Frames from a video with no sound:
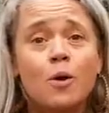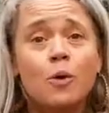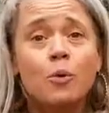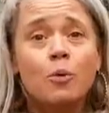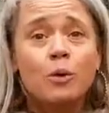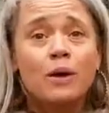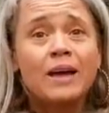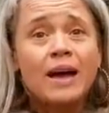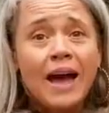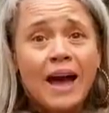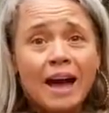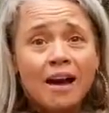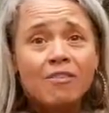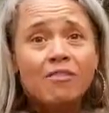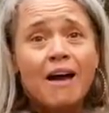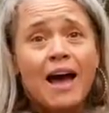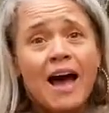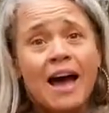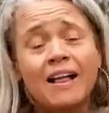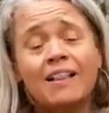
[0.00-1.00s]
We have
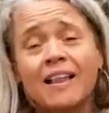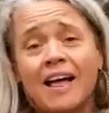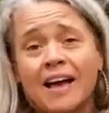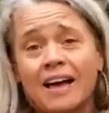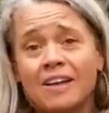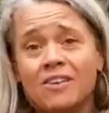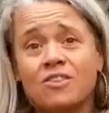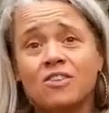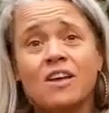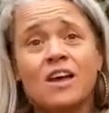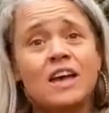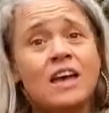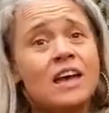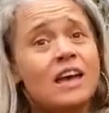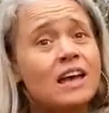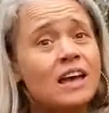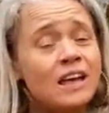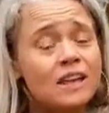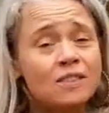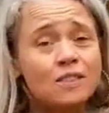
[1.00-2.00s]
allies
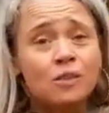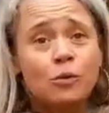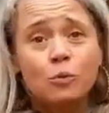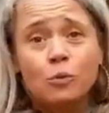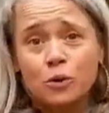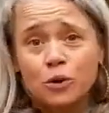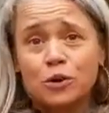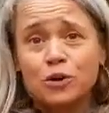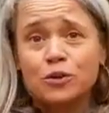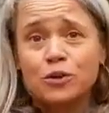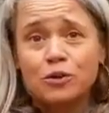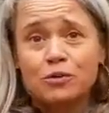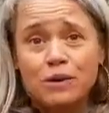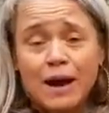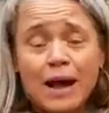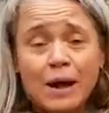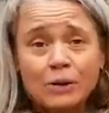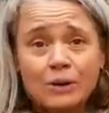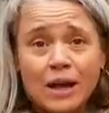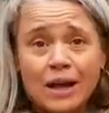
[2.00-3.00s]
in the world
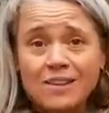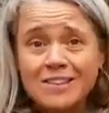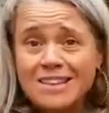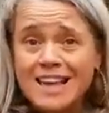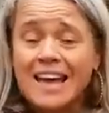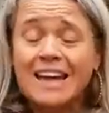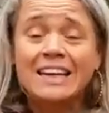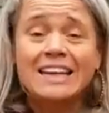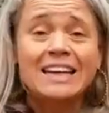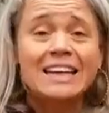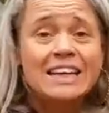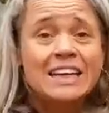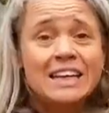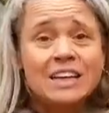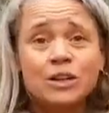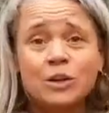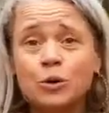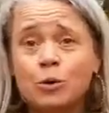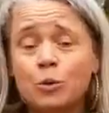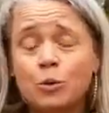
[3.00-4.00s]
around us and
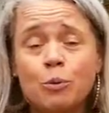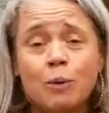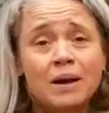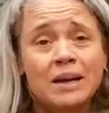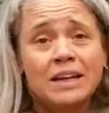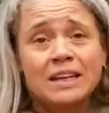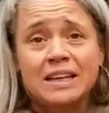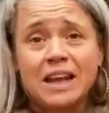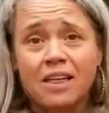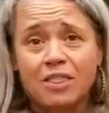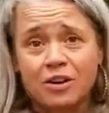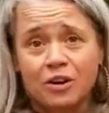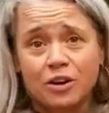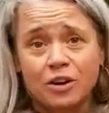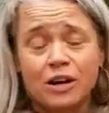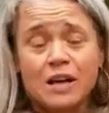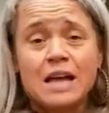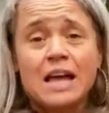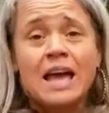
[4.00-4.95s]
in one another.